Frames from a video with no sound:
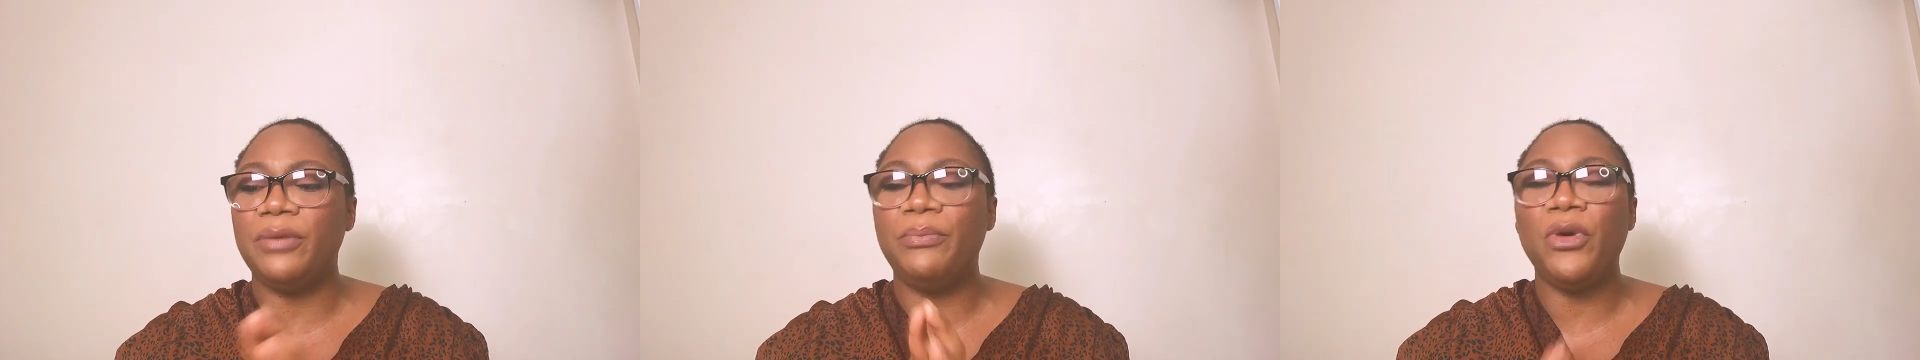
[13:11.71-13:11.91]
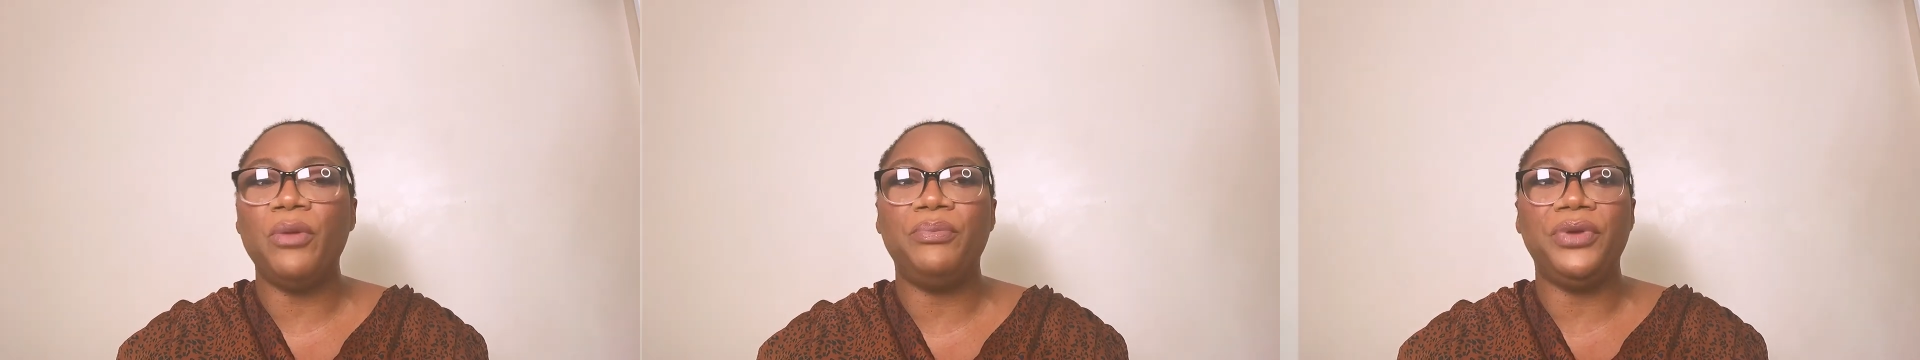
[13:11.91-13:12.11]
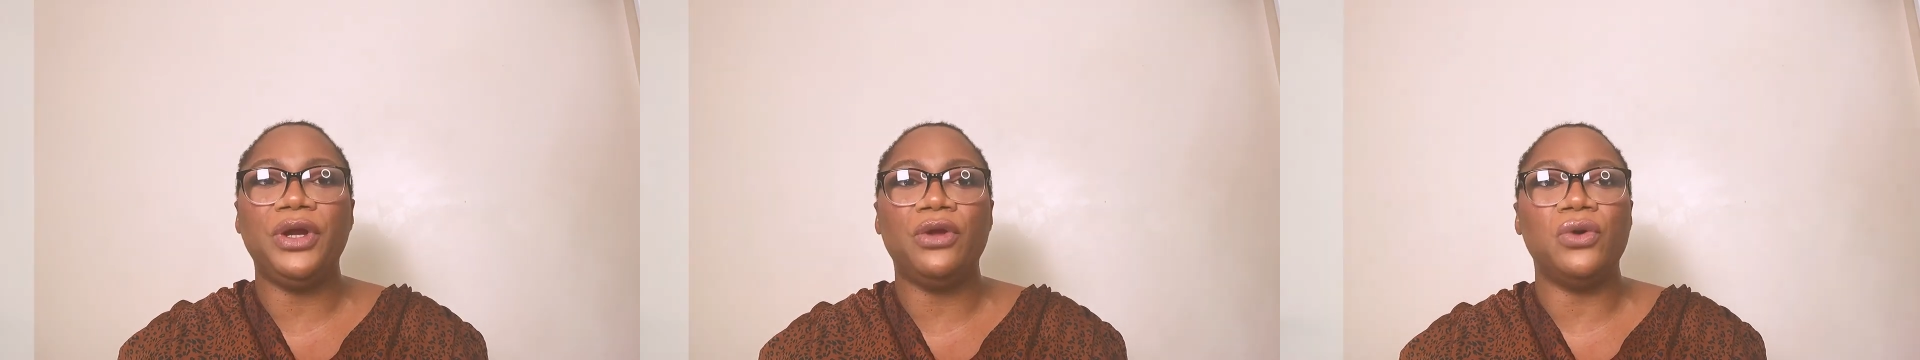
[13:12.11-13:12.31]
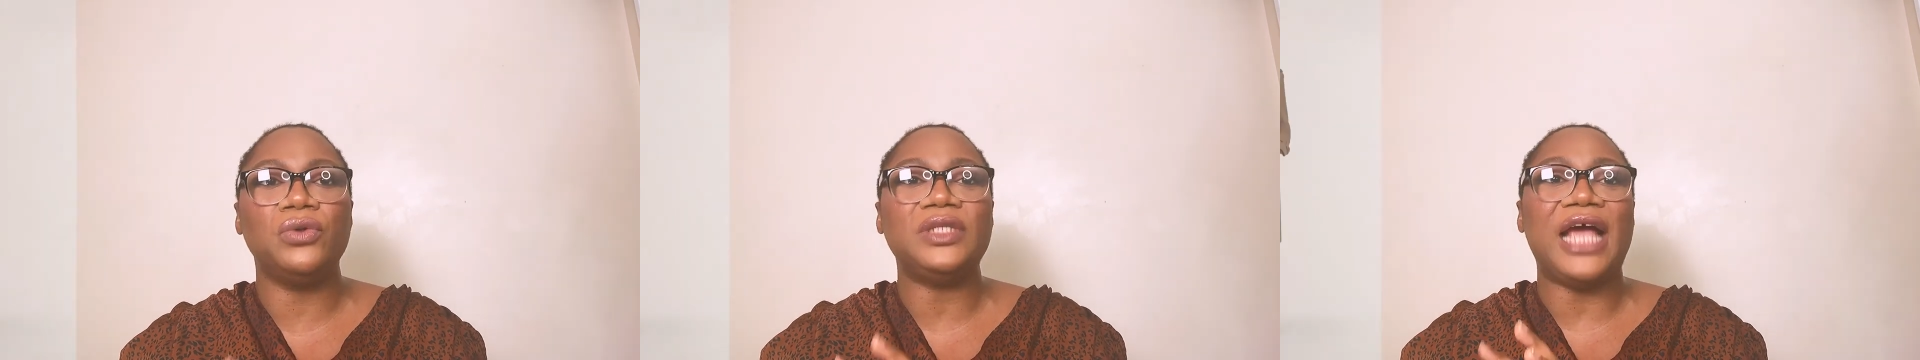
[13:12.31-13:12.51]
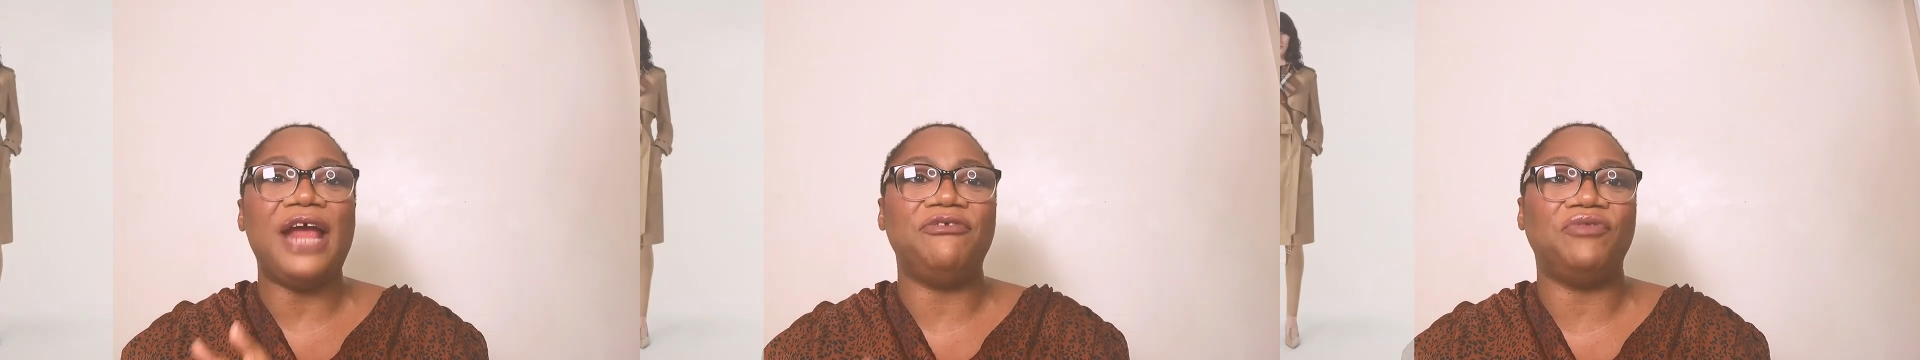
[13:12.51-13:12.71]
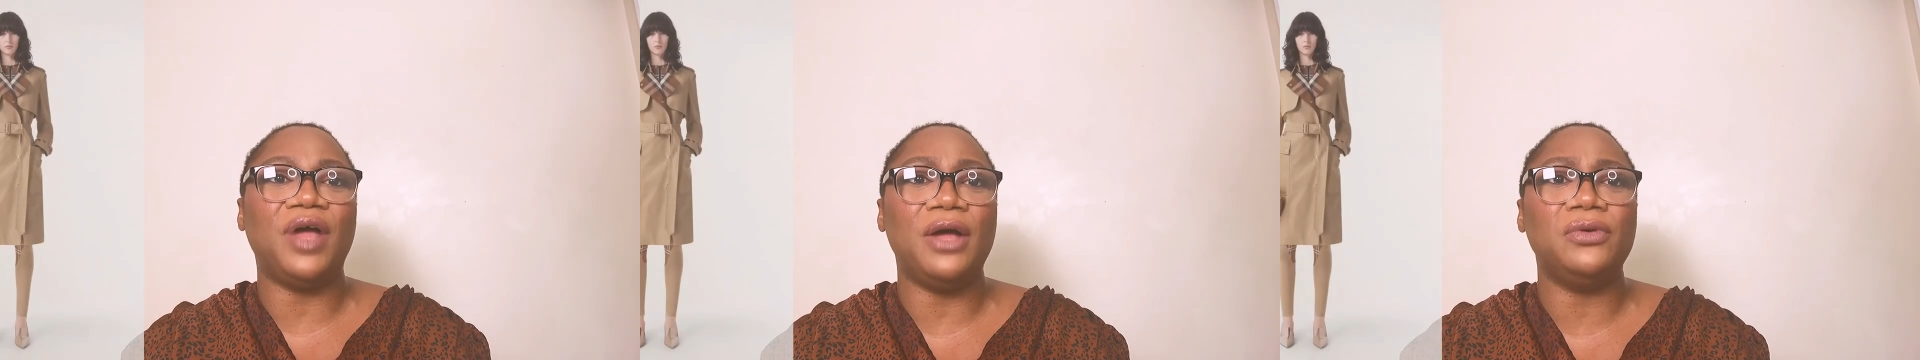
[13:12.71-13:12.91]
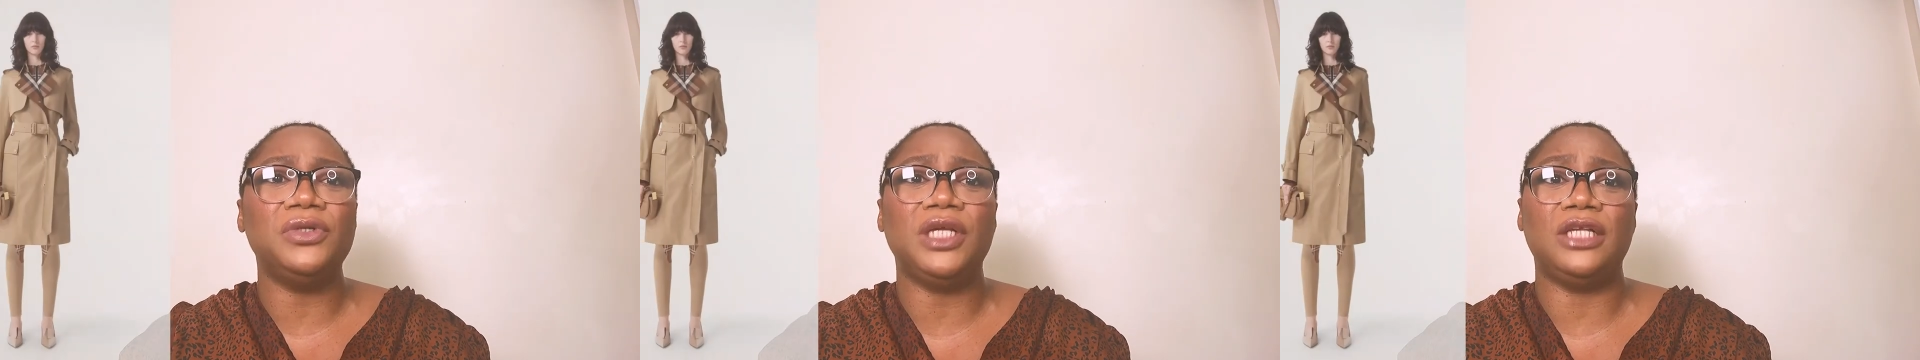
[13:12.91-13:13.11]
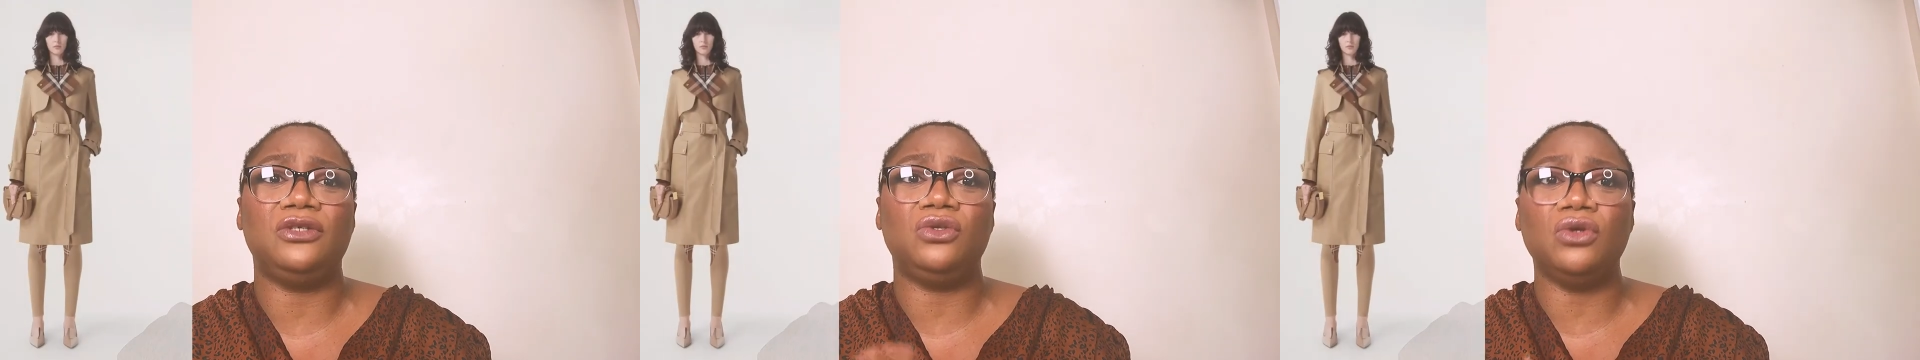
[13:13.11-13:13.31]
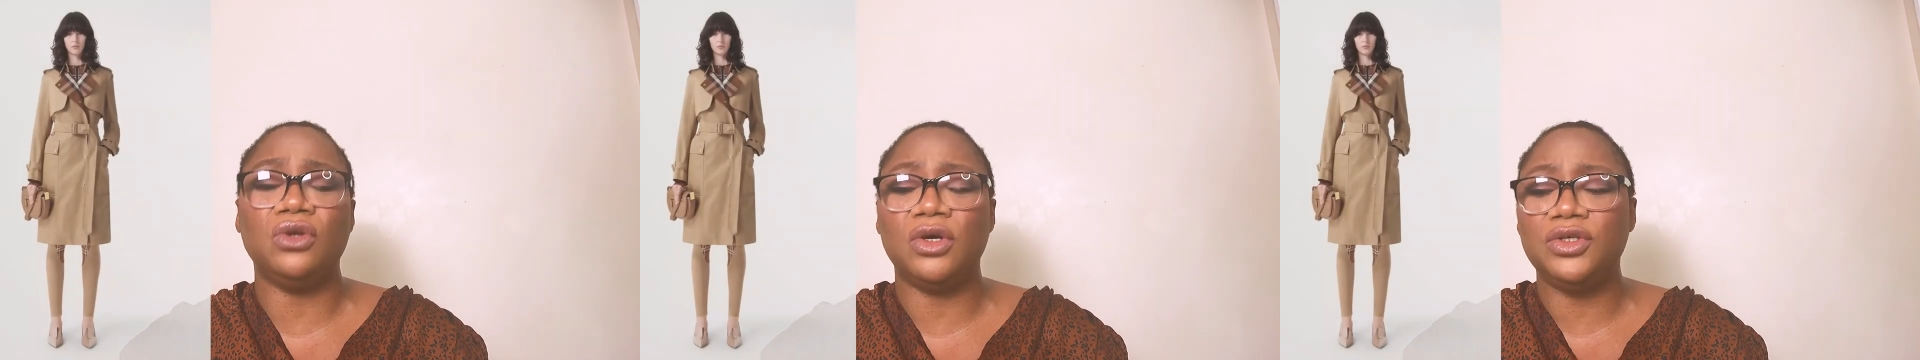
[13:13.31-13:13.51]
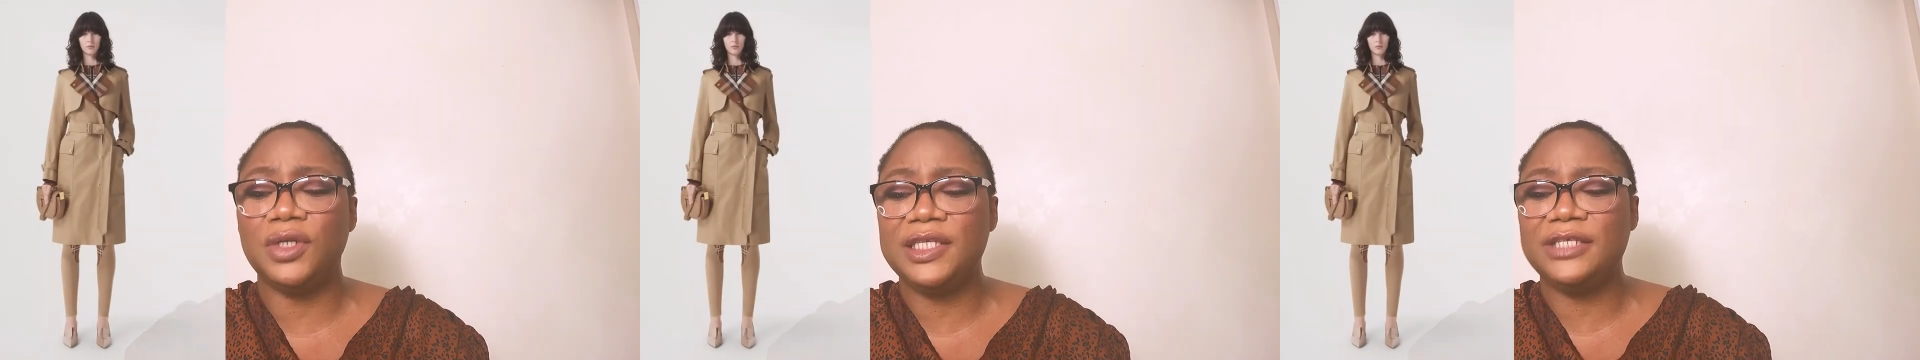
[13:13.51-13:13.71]
Burberry coat i found it's so
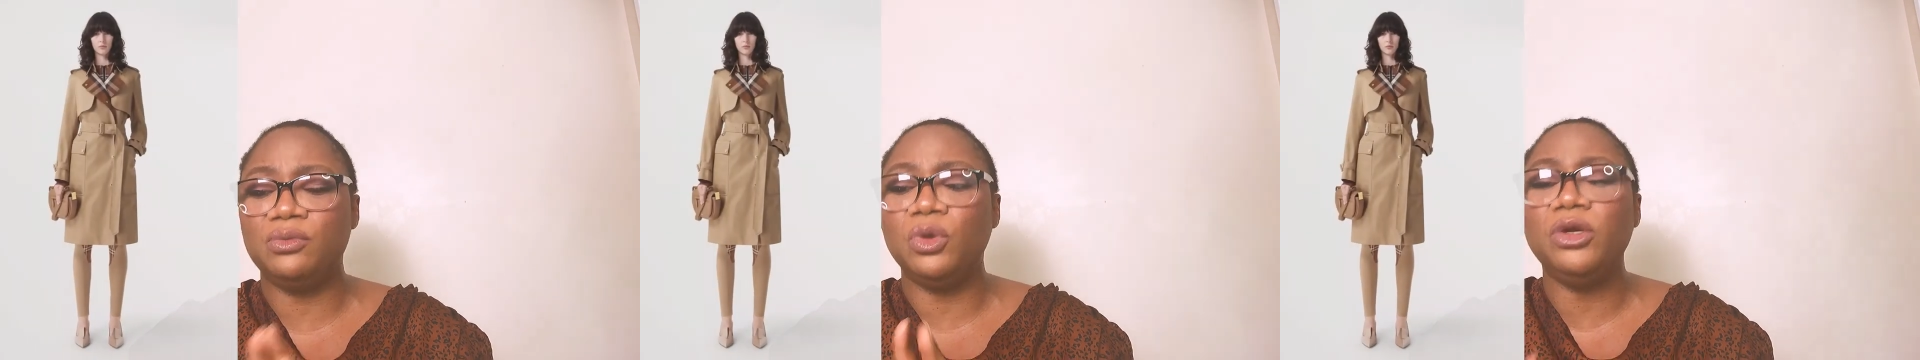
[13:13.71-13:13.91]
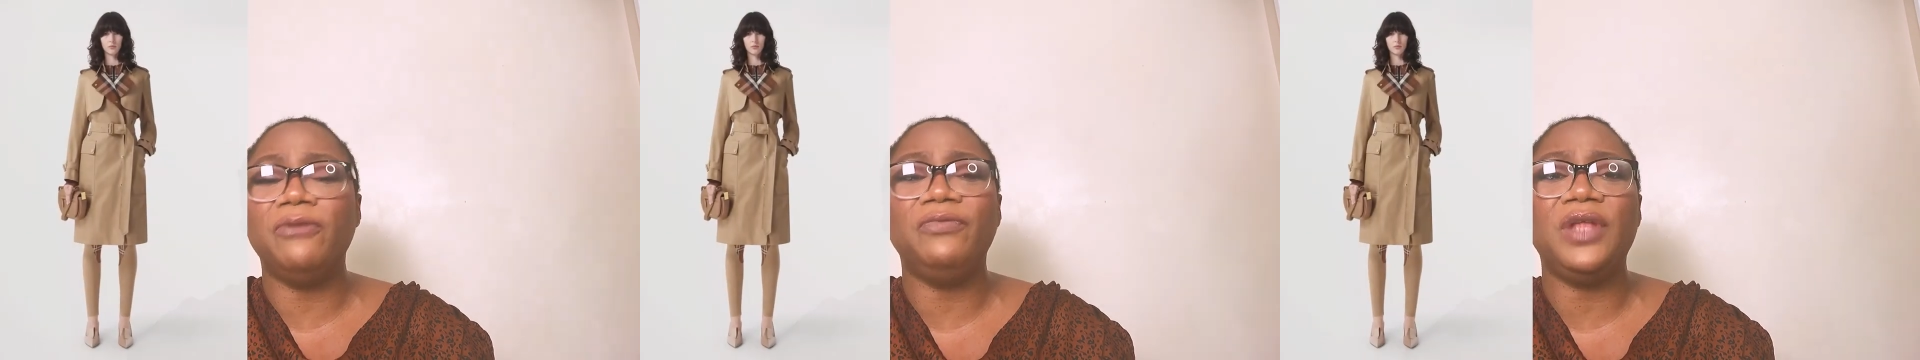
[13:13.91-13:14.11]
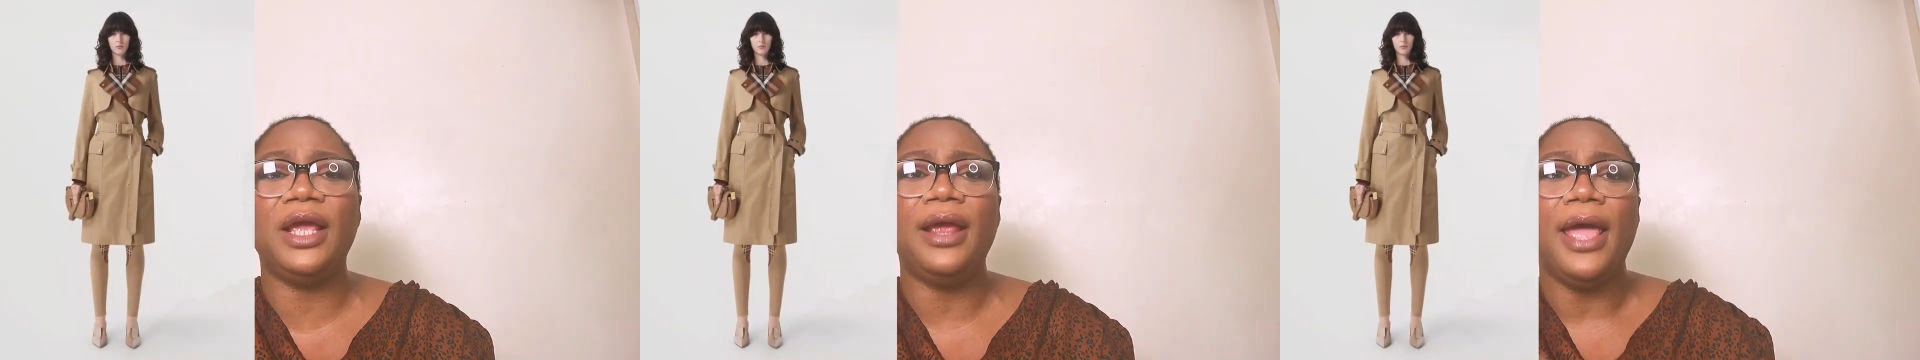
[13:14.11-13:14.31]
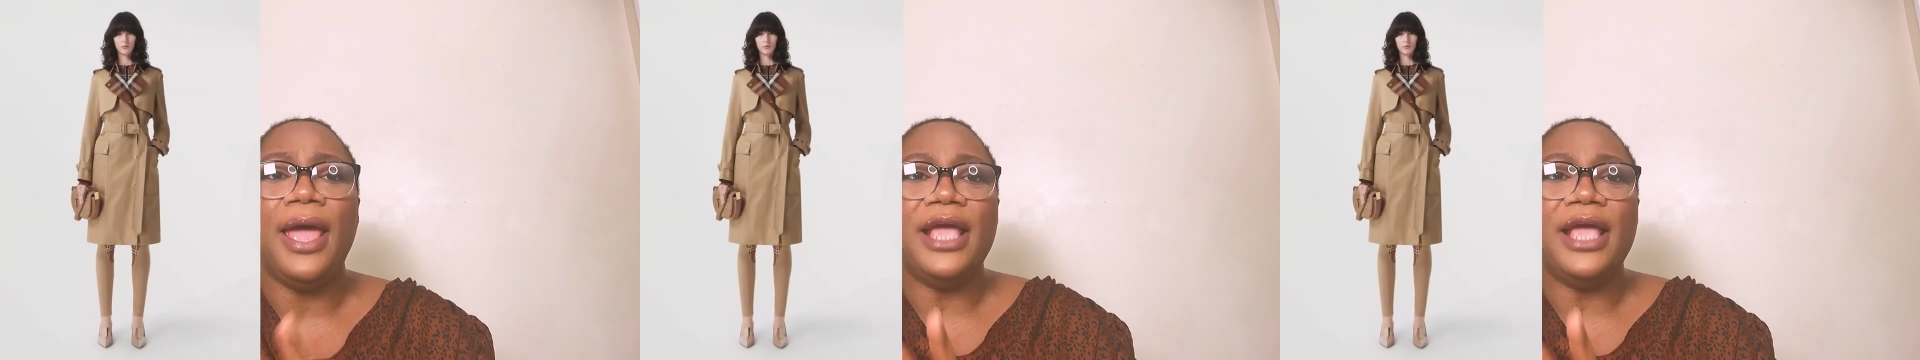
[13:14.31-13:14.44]
gorgeous it's one of their